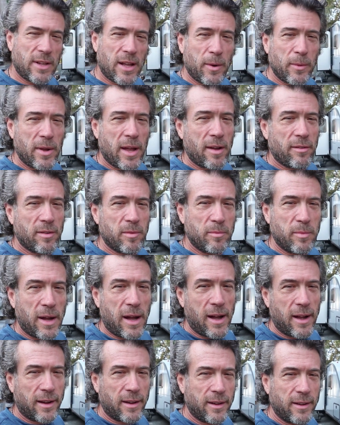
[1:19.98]
now we have it
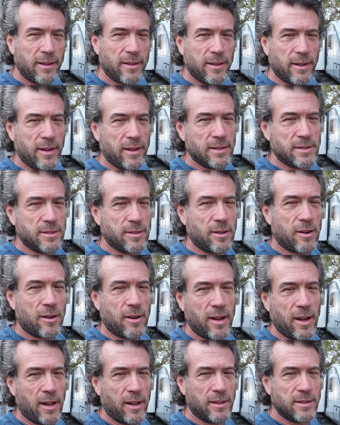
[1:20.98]
back and it's in
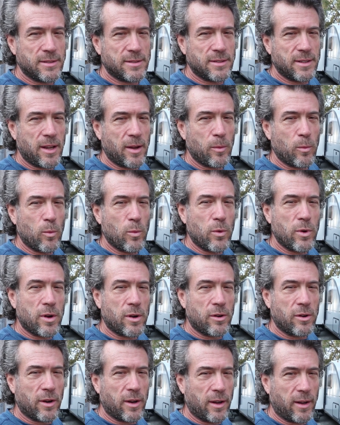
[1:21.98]
our hands, and
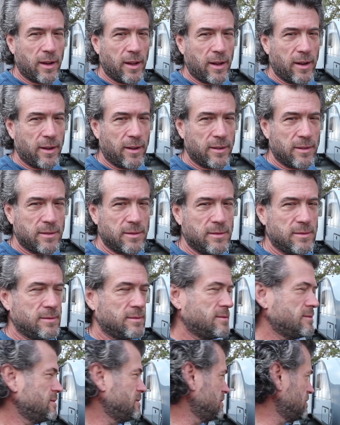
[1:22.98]
we're gonna get it
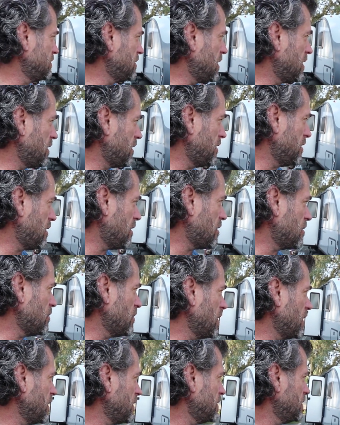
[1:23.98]
done our
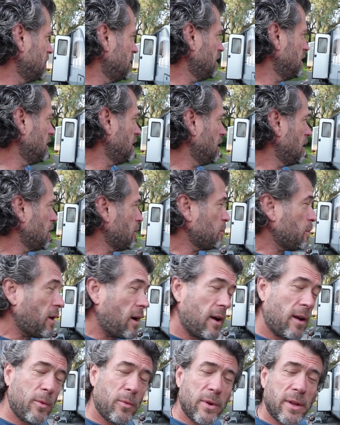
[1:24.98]
way.
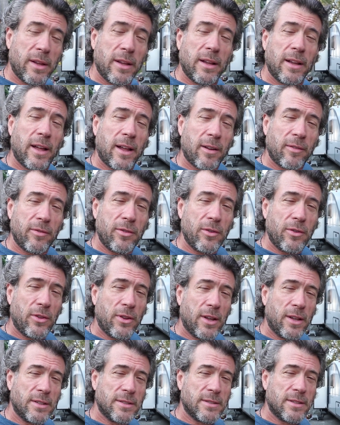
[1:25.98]
But we did get a few
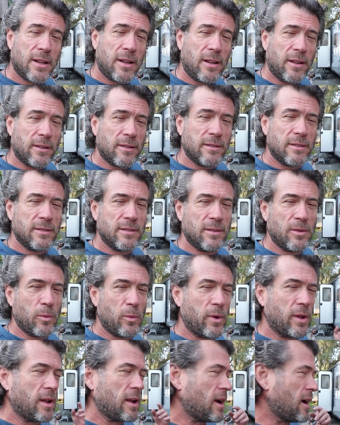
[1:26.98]
things done.
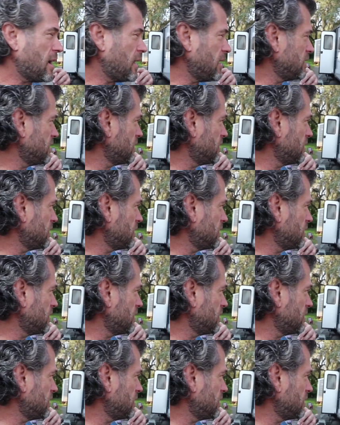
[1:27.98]
We got